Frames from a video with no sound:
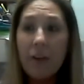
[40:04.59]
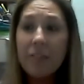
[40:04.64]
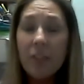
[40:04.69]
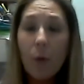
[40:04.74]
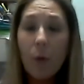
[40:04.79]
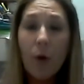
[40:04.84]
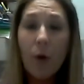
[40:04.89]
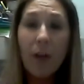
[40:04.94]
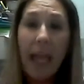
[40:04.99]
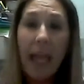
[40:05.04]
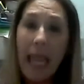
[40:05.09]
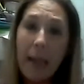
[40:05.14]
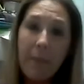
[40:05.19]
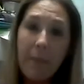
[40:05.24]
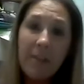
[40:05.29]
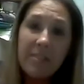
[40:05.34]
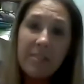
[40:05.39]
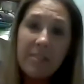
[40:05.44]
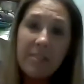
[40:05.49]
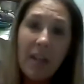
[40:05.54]
also on
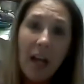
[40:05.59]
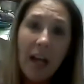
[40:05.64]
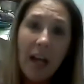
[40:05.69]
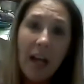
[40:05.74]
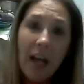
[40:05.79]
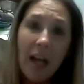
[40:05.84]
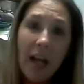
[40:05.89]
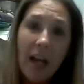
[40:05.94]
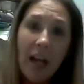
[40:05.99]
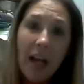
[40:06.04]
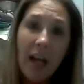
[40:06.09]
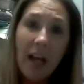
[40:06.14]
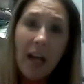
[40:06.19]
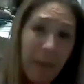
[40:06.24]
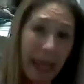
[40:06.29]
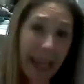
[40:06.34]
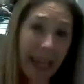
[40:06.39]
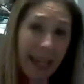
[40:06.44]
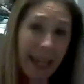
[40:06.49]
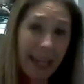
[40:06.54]
Amazon,
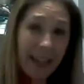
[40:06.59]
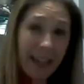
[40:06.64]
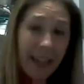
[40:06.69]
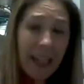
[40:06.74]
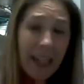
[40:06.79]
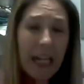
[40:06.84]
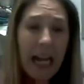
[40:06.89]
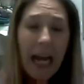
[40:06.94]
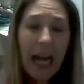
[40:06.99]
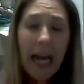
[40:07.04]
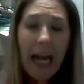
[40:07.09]
handmade.